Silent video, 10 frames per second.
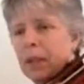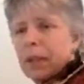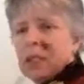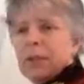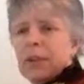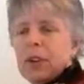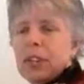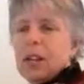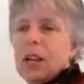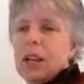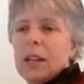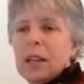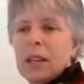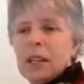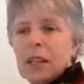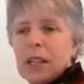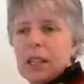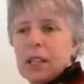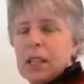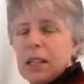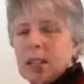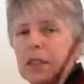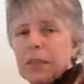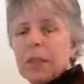That's the first line. Second line is,